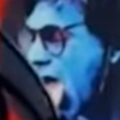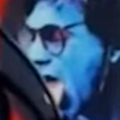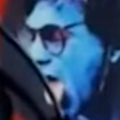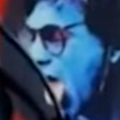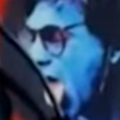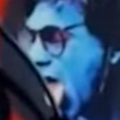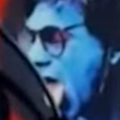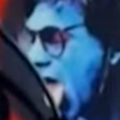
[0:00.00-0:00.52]

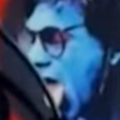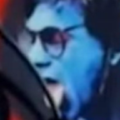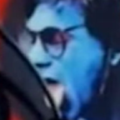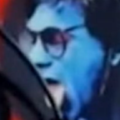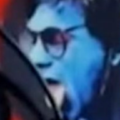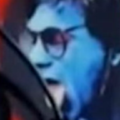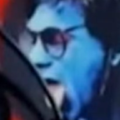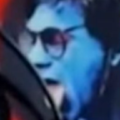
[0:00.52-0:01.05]

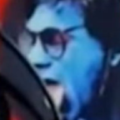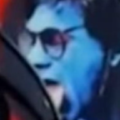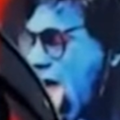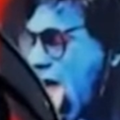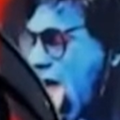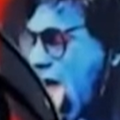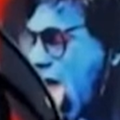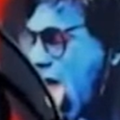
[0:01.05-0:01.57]

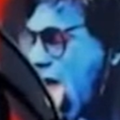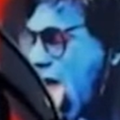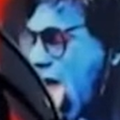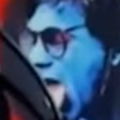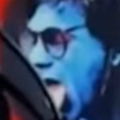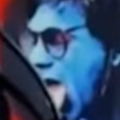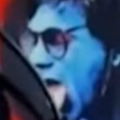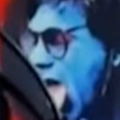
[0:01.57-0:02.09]

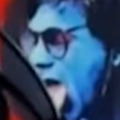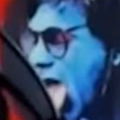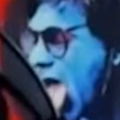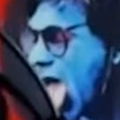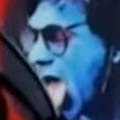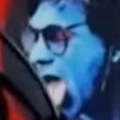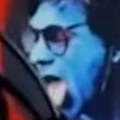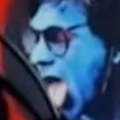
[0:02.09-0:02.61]

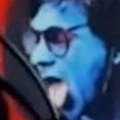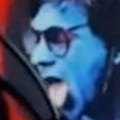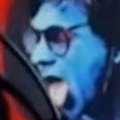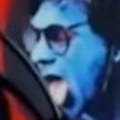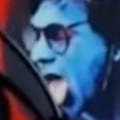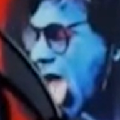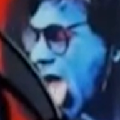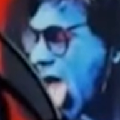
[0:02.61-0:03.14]

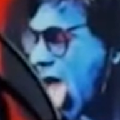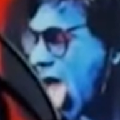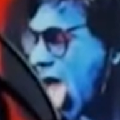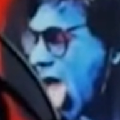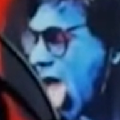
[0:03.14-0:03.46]
[no speech]